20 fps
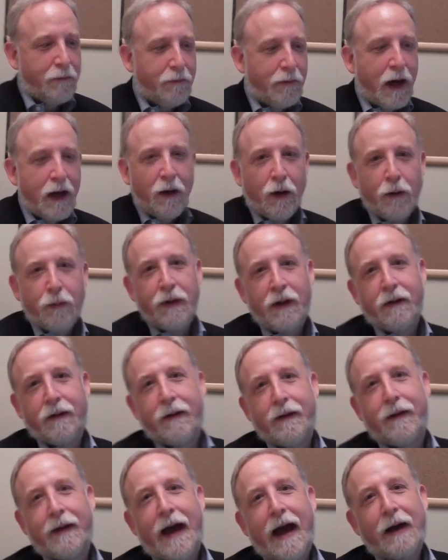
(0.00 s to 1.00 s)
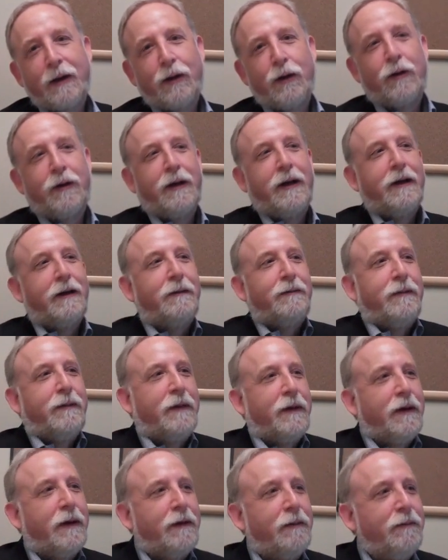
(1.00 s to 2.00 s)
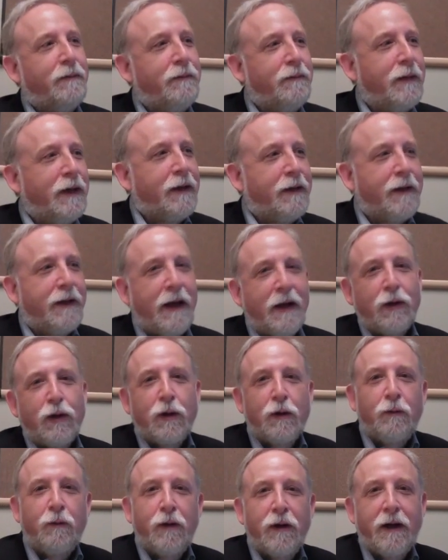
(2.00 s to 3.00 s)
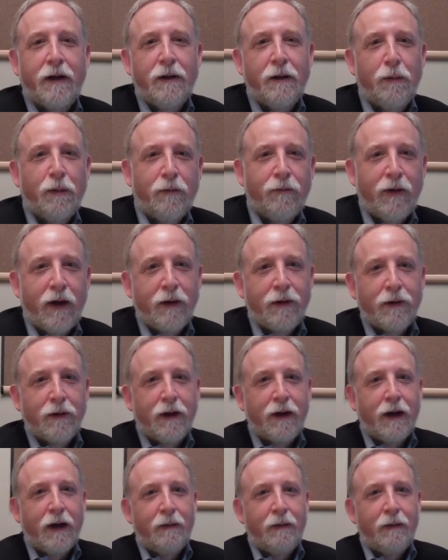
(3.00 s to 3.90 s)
myurbanist is actually a extension of what I do professionally.